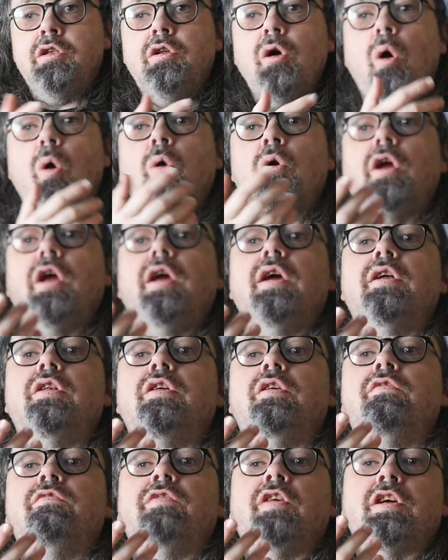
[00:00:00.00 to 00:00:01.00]
dogged
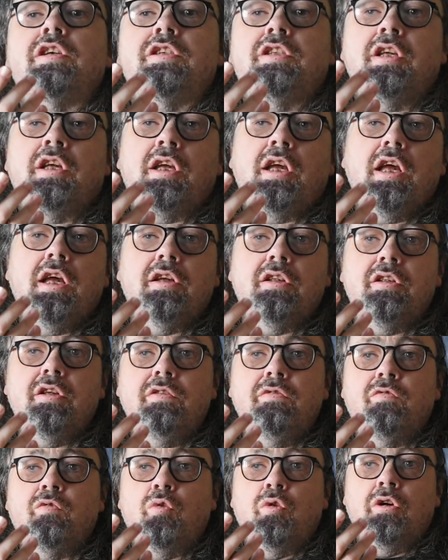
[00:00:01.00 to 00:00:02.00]

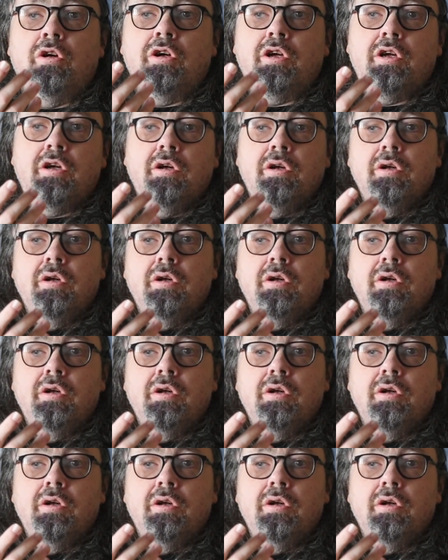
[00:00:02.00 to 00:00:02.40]
investigative work,